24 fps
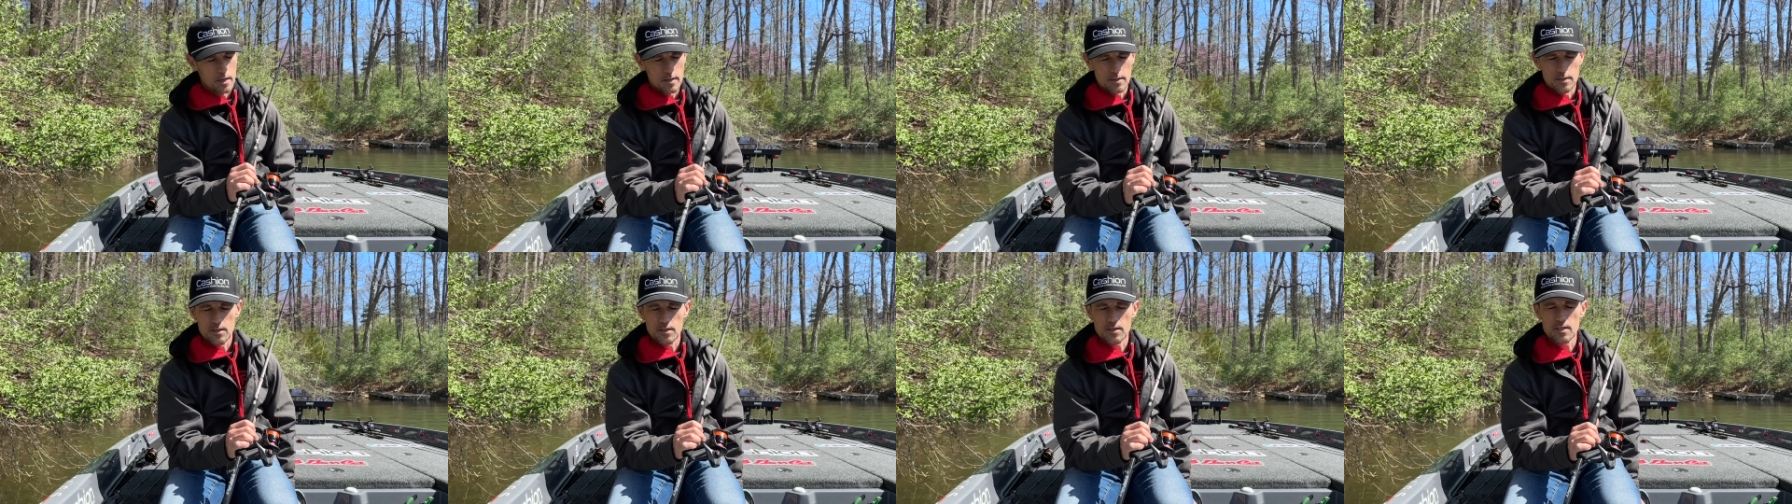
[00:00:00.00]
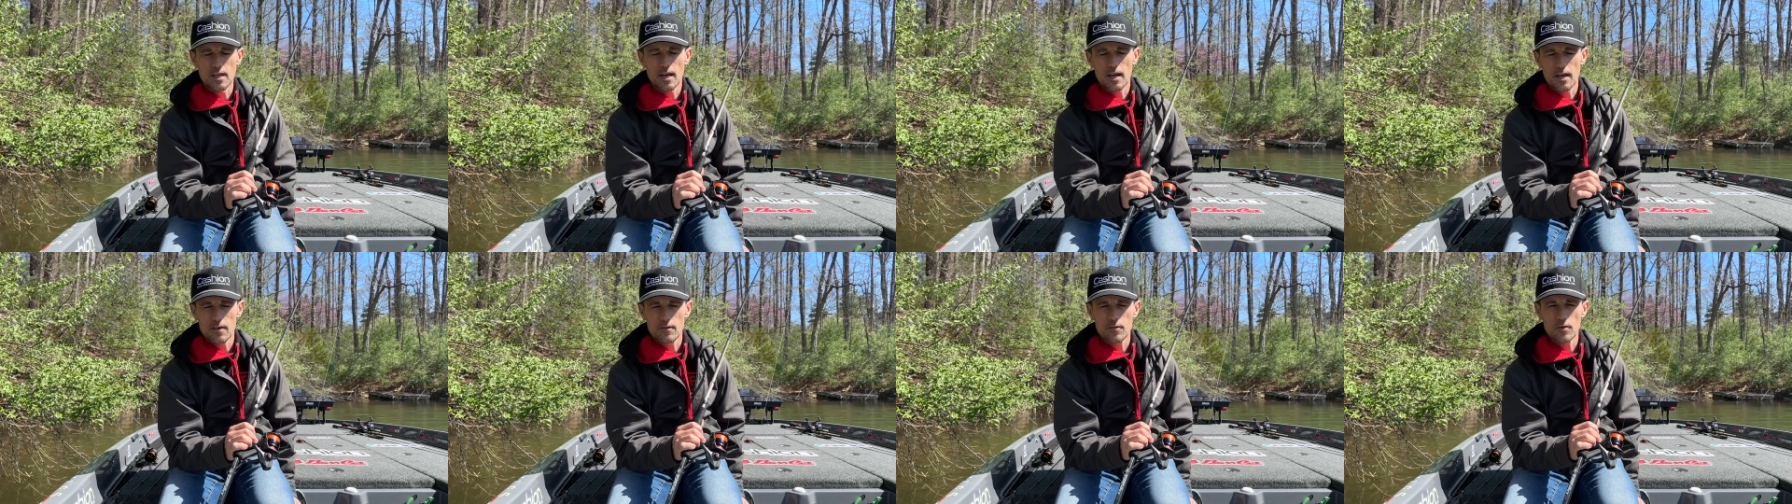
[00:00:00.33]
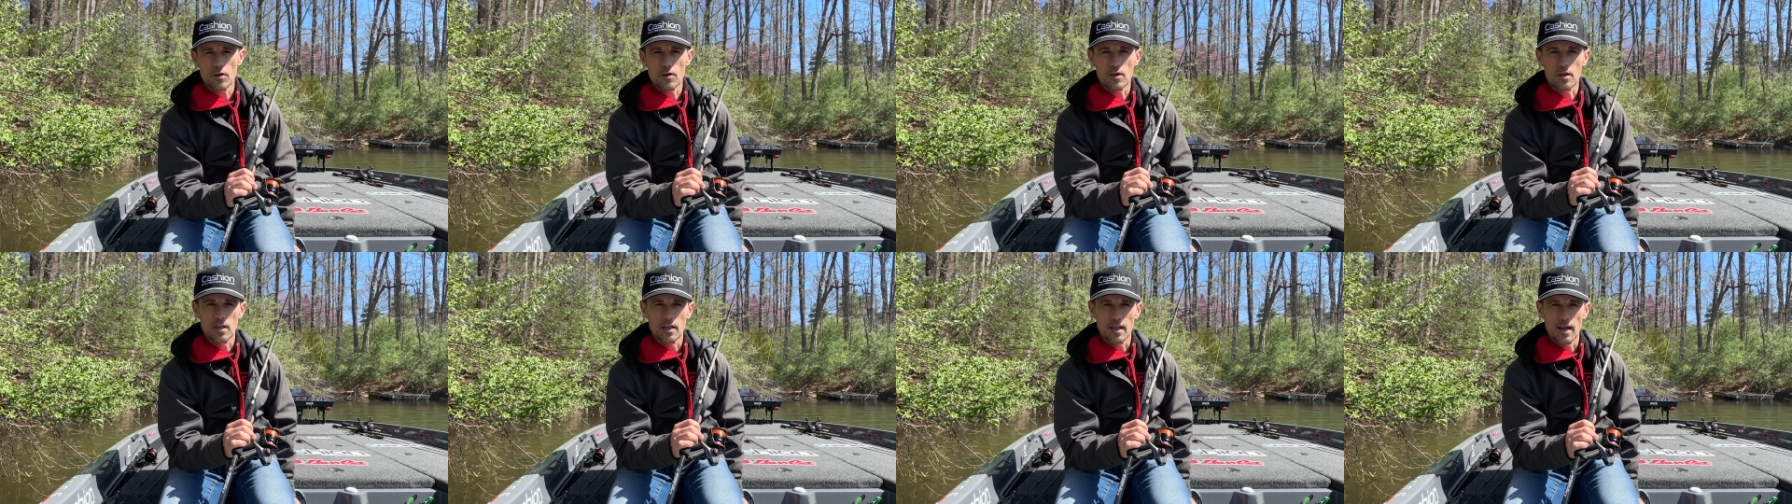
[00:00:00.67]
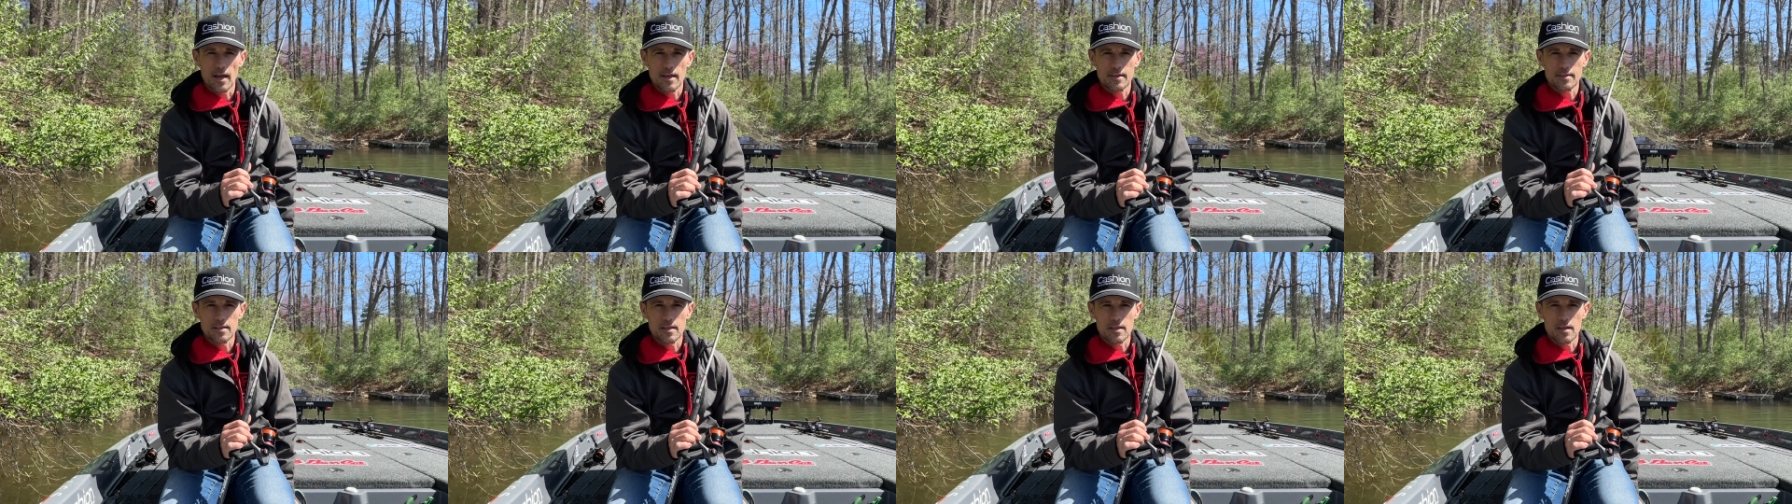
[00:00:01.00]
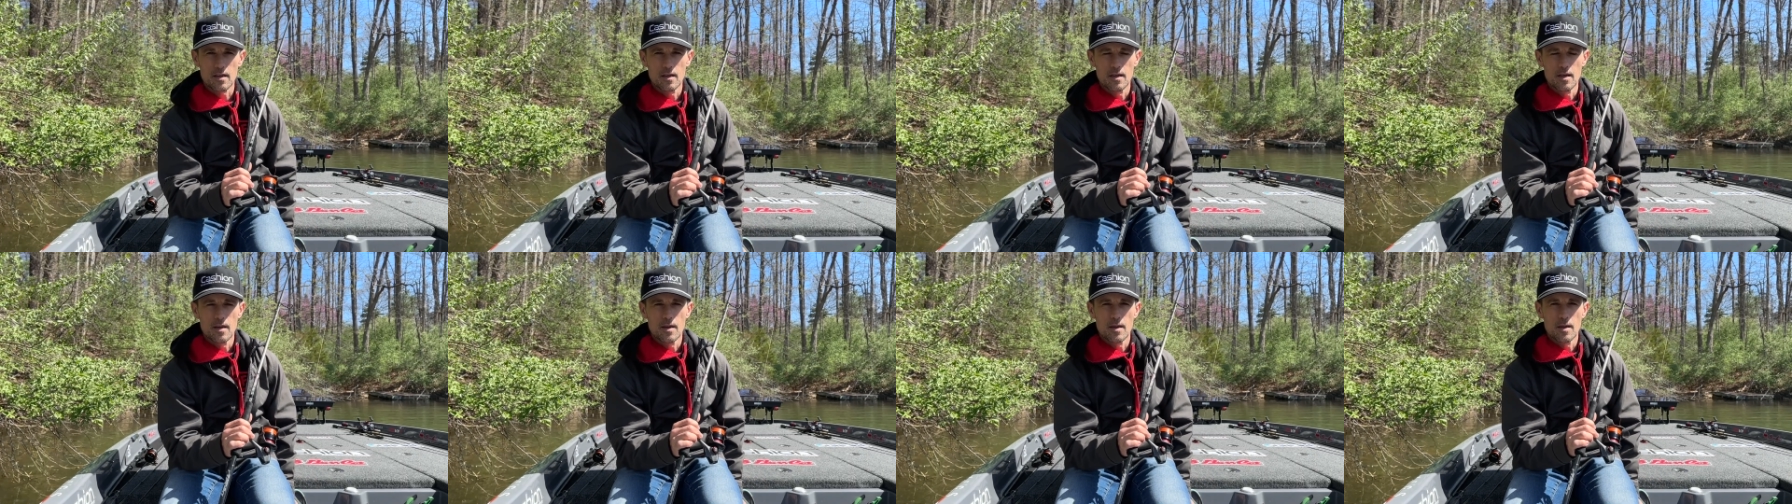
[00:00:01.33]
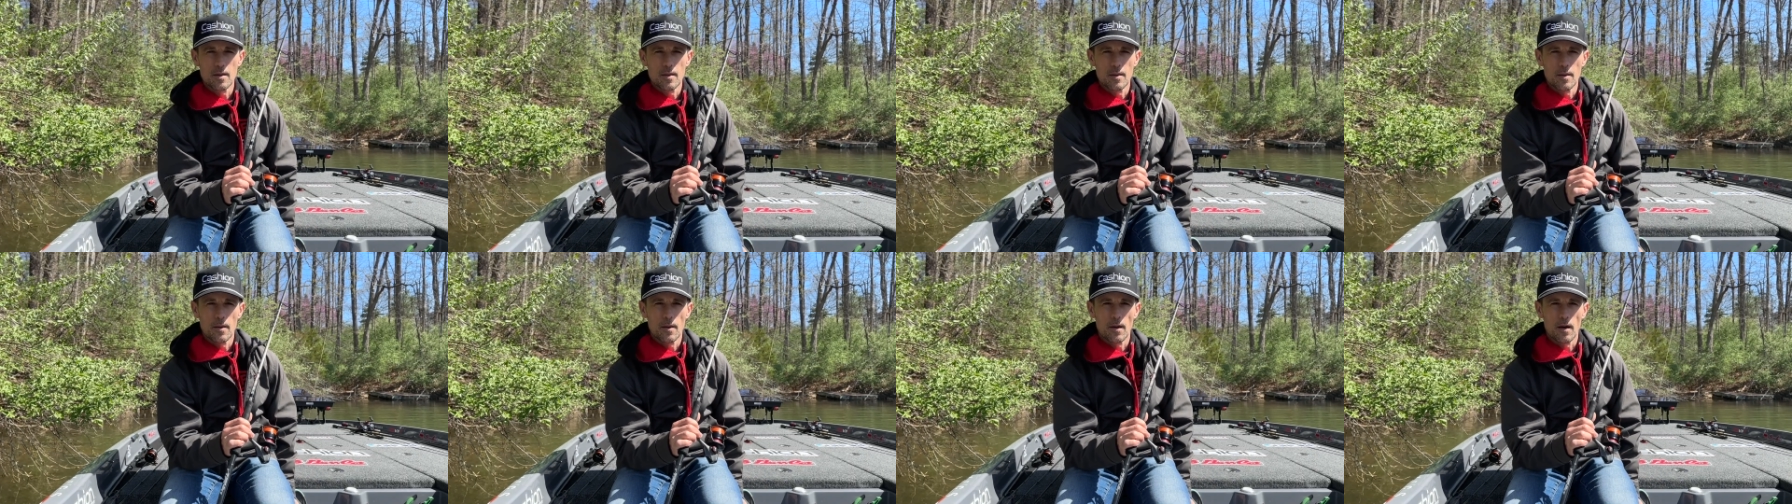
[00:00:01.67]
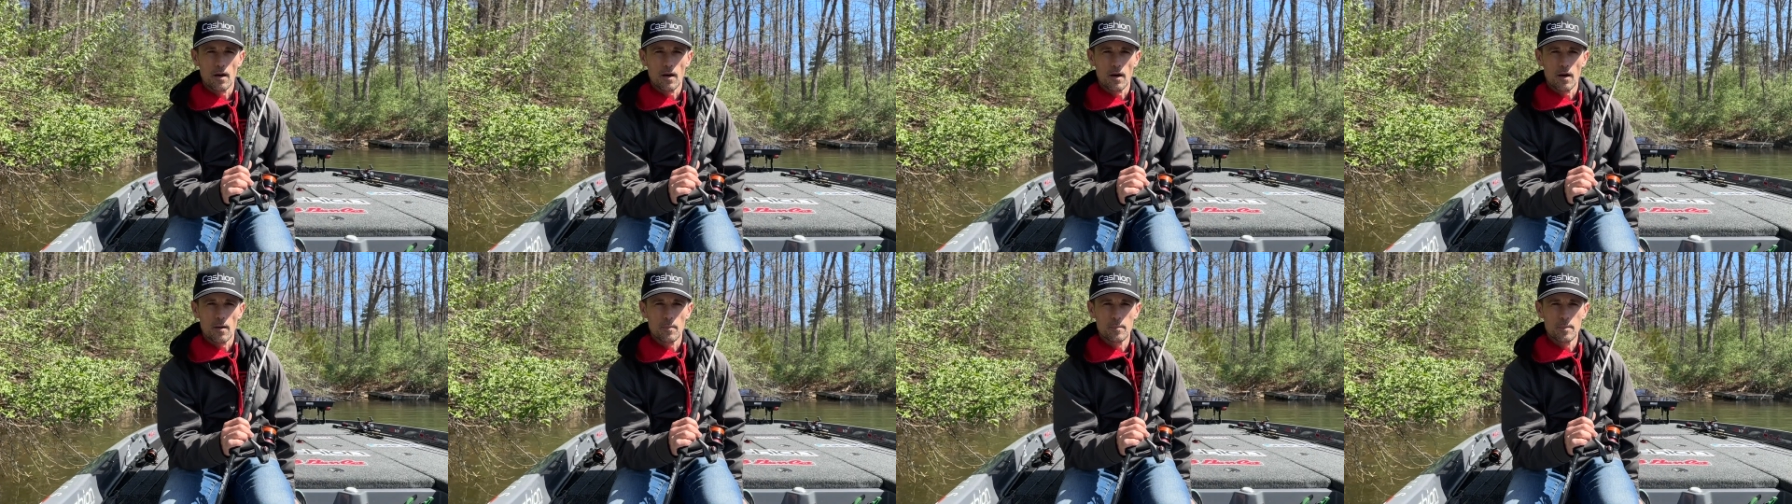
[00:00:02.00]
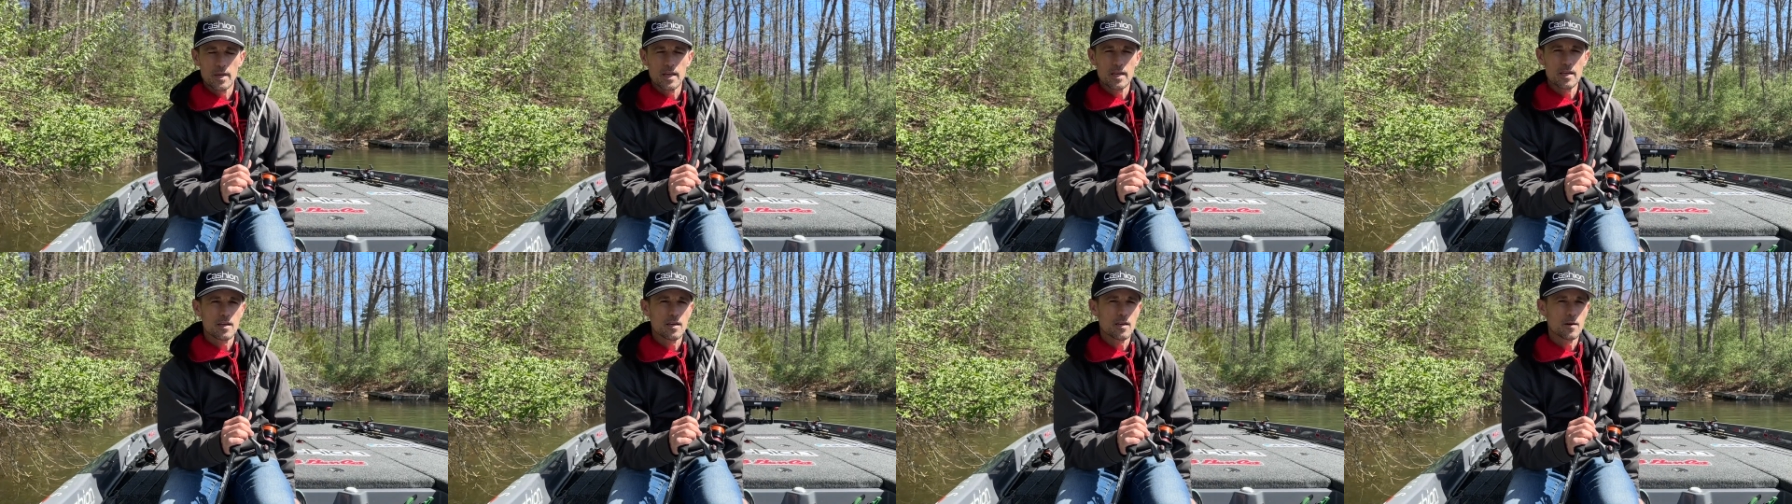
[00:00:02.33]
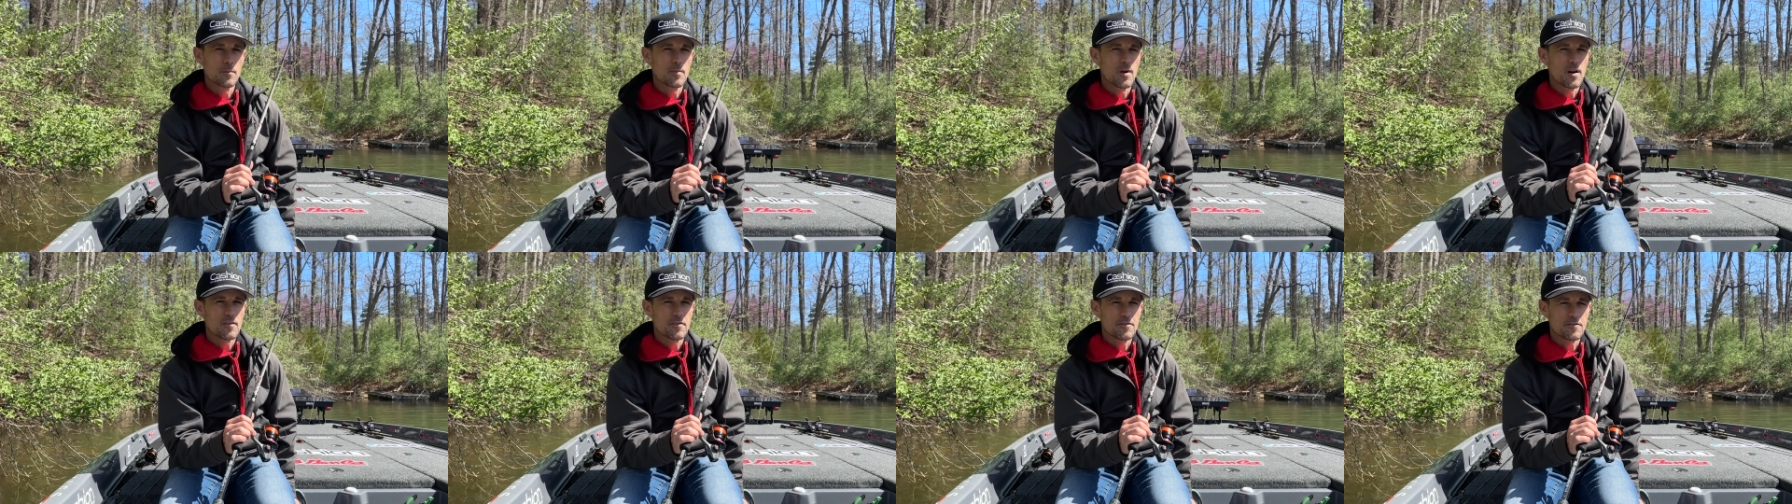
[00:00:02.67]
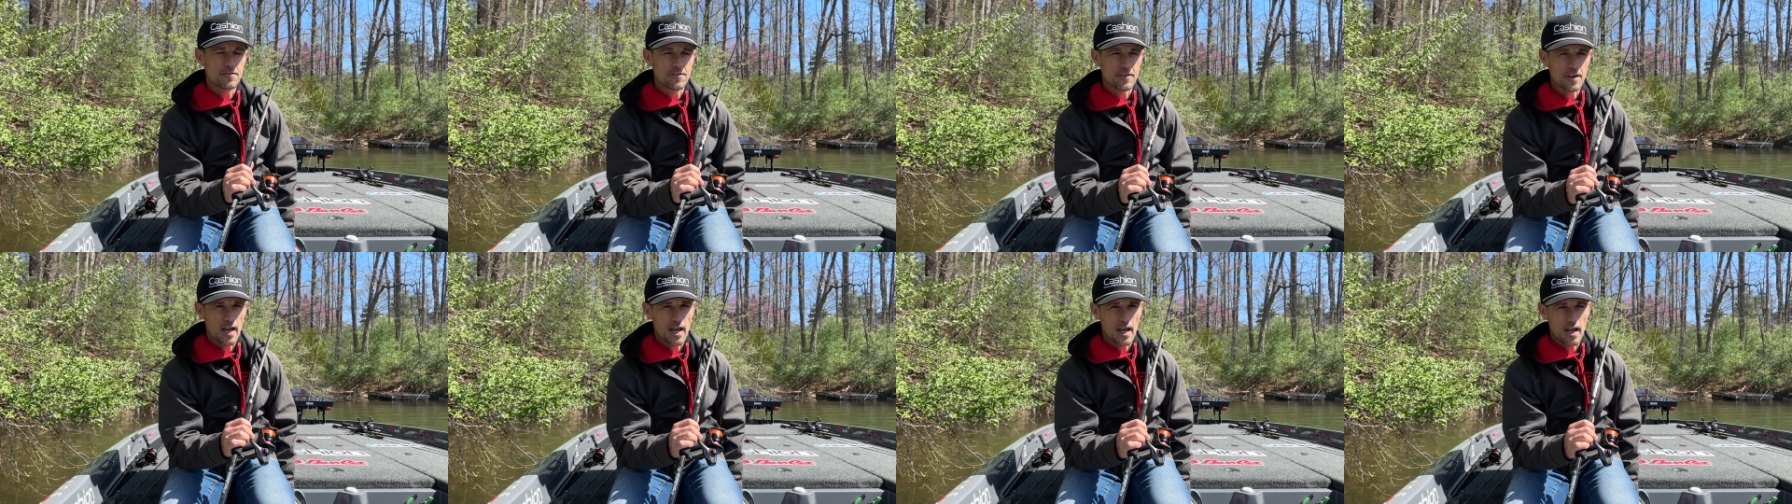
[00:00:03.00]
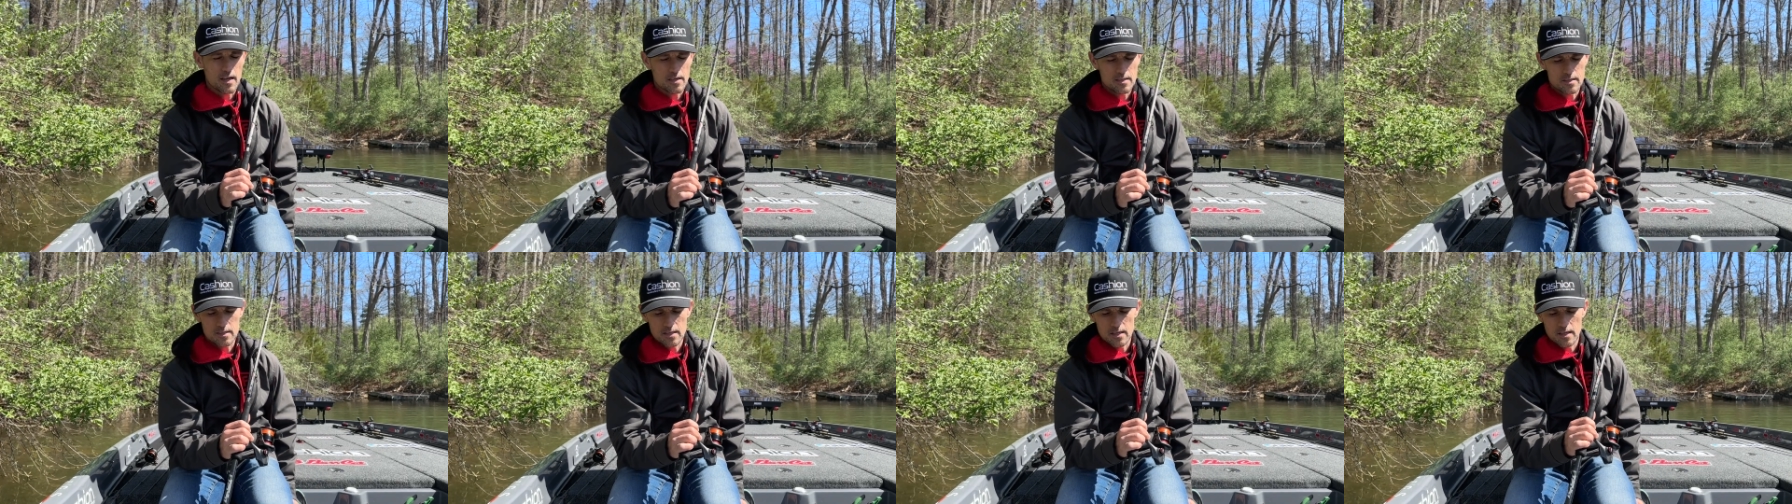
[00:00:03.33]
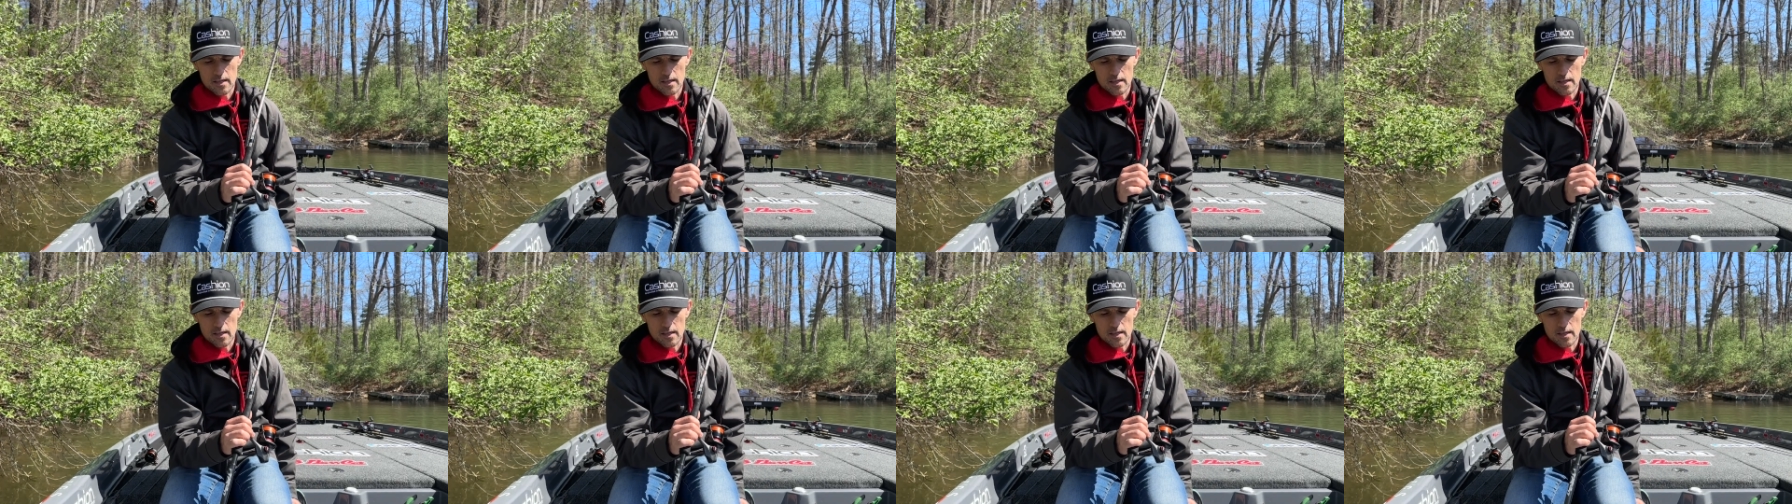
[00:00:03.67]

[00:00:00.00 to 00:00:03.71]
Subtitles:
Just kind of your classic medium fast